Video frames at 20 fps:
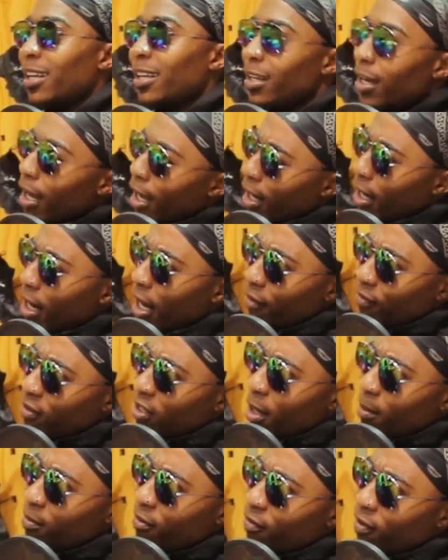
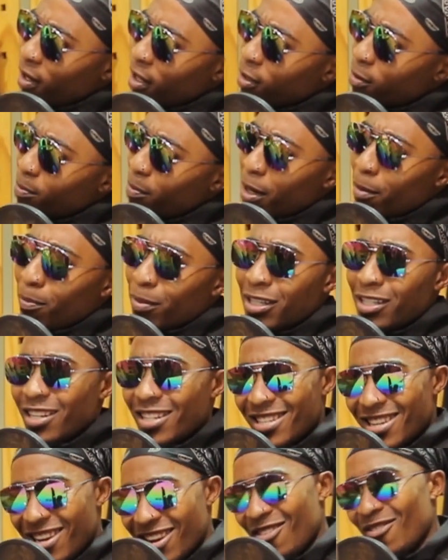lifetime events, man, by
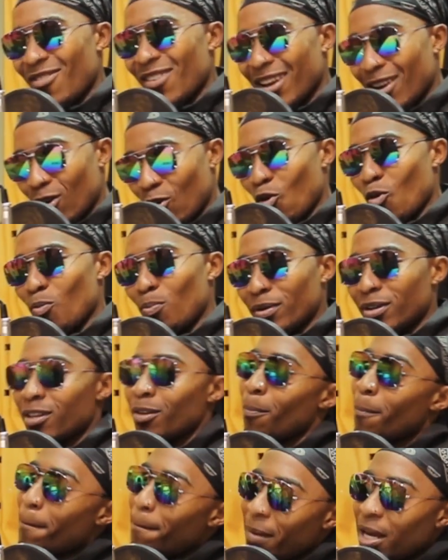just living and open.
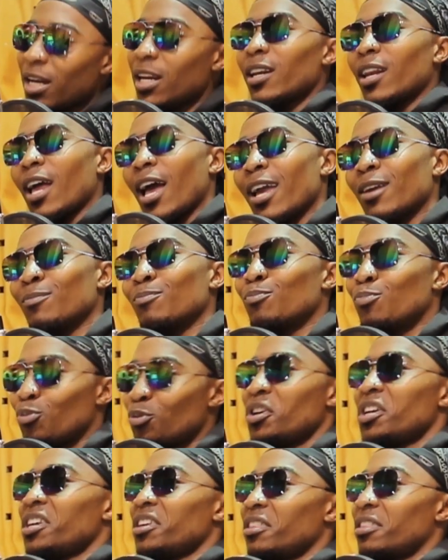The minute I
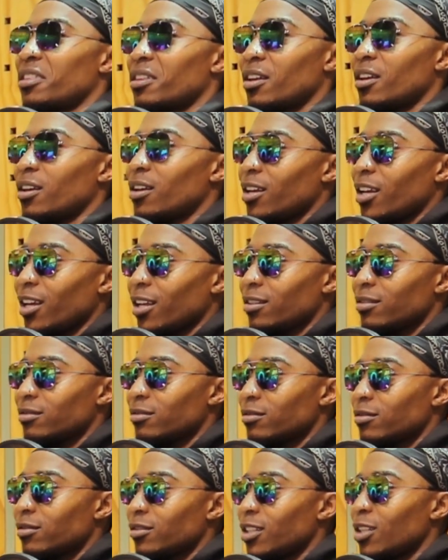breathe,
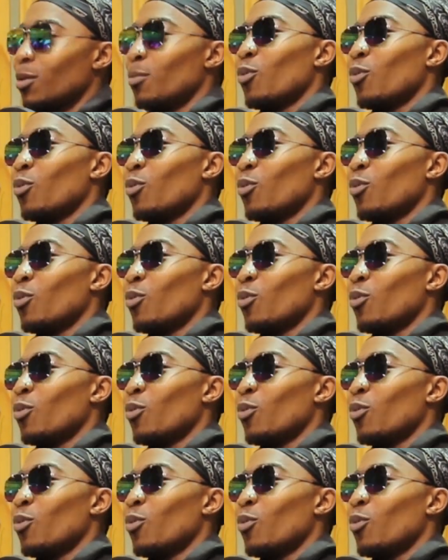in